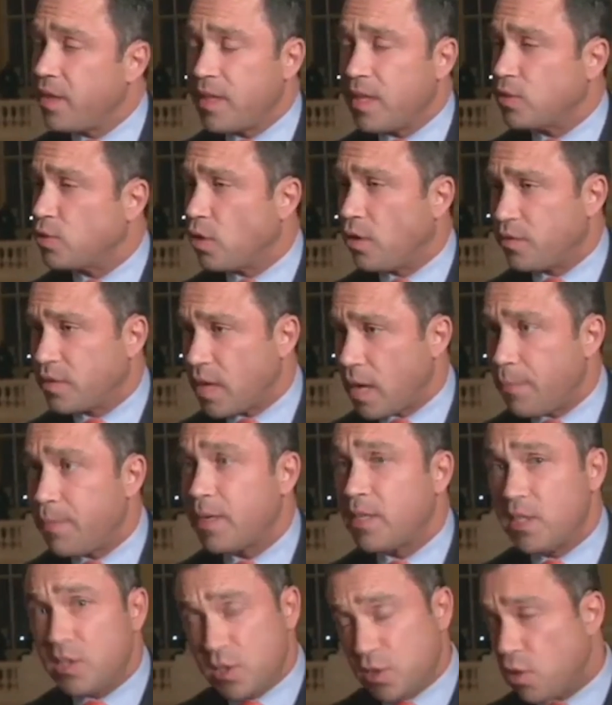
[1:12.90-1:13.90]
think that's off topic.
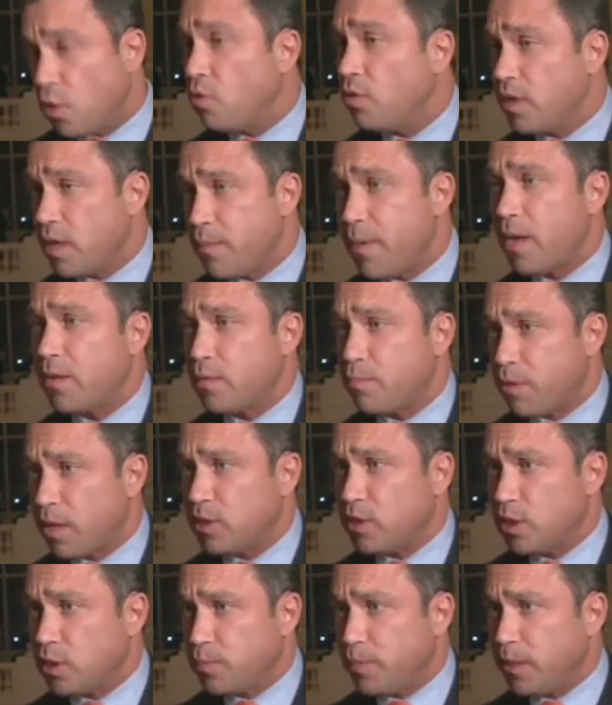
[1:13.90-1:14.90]
This is only about the
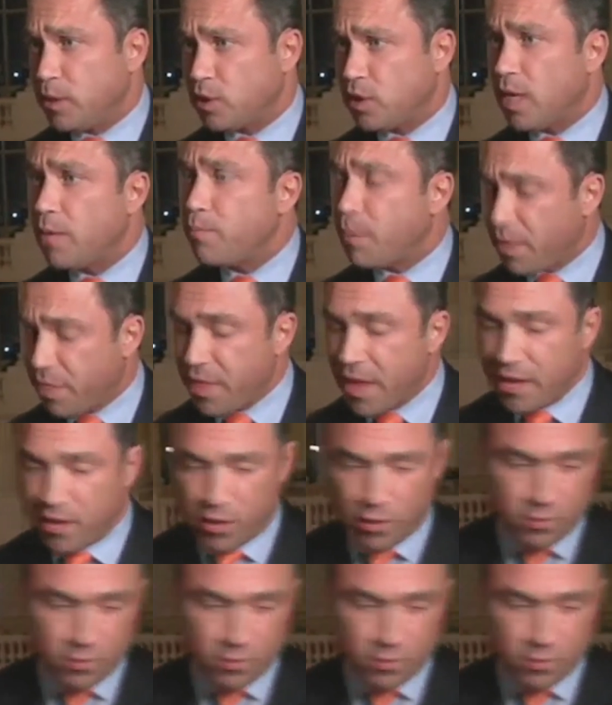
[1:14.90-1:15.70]
president. Well, what about. Thank